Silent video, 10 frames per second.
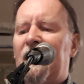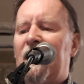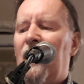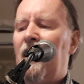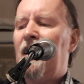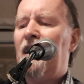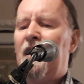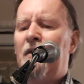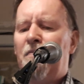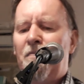the
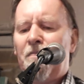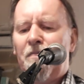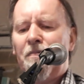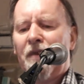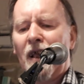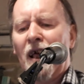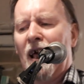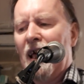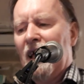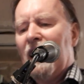time.
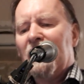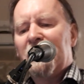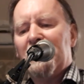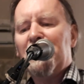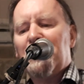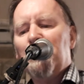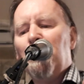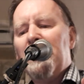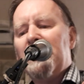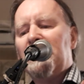
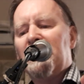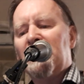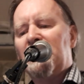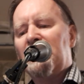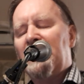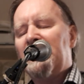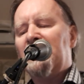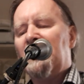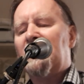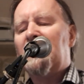Situations
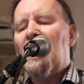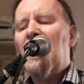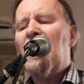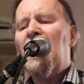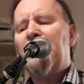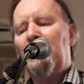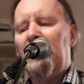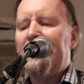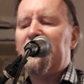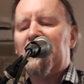within the sad,
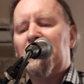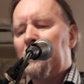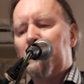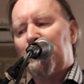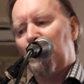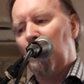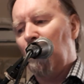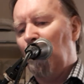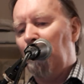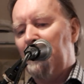relationships
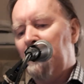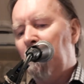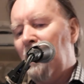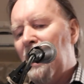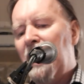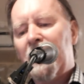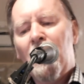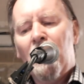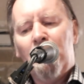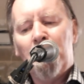all been bad.
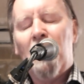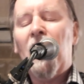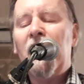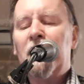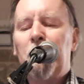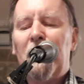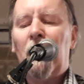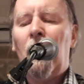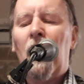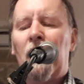Might be
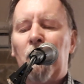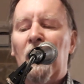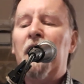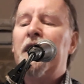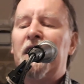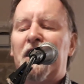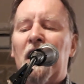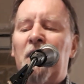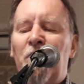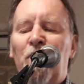like bullets
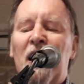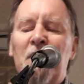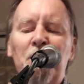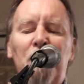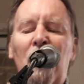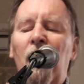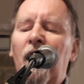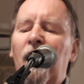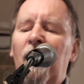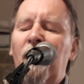and
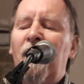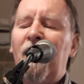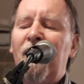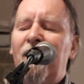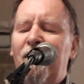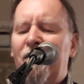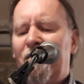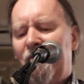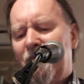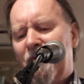
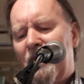Rambo,